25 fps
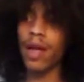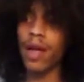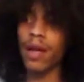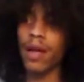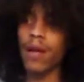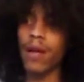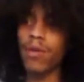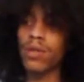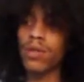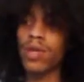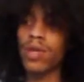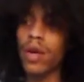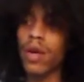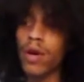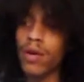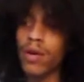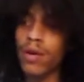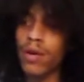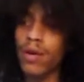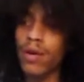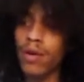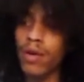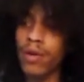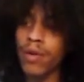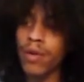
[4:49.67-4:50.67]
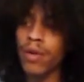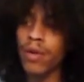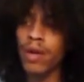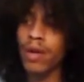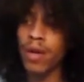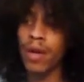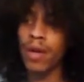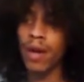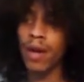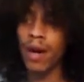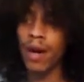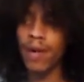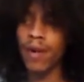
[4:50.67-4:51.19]
like, go tell your
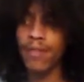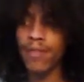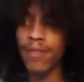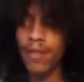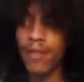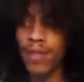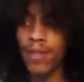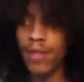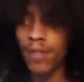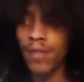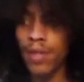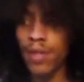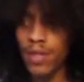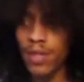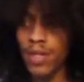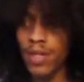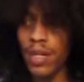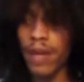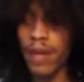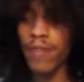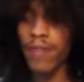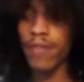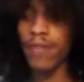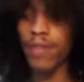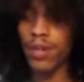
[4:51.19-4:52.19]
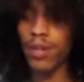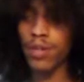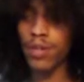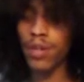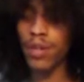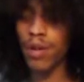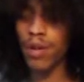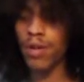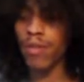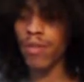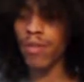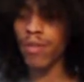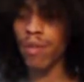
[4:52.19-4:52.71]
God of Universe save for the
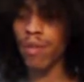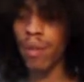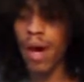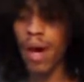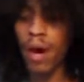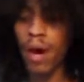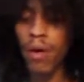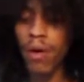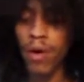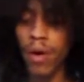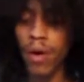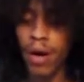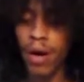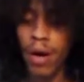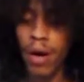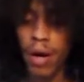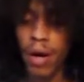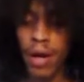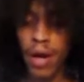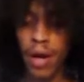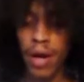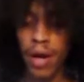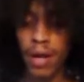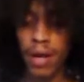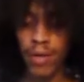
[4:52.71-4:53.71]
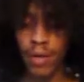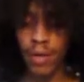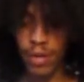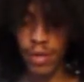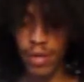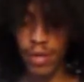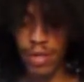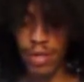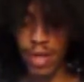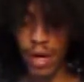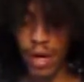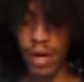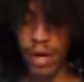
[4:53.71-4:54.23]
turn of power. And
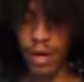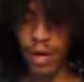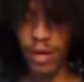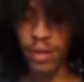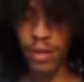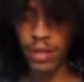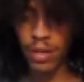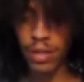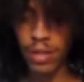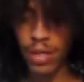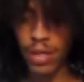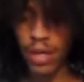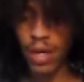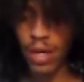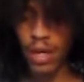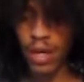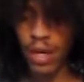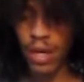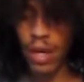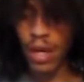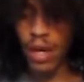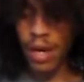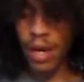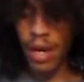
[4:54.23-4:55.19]
they're scared and shit.